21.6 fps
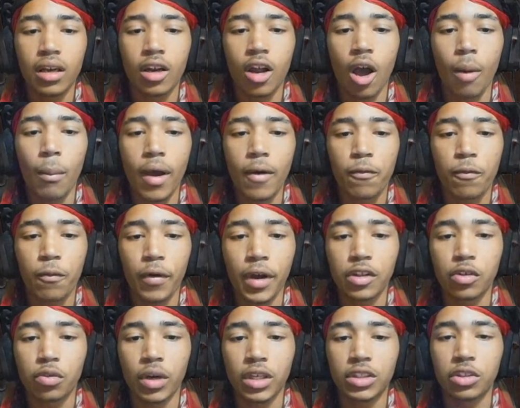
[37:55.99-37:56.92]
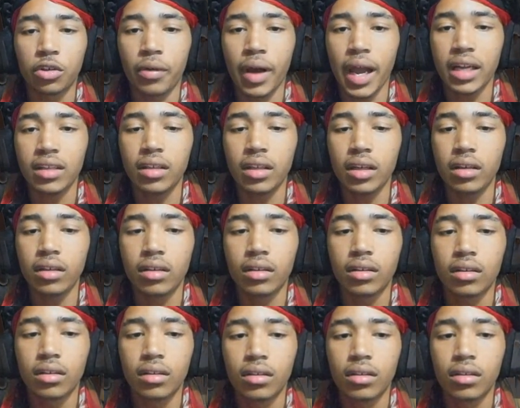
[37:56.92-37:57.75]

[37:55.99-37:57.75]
and all my friends resurrected?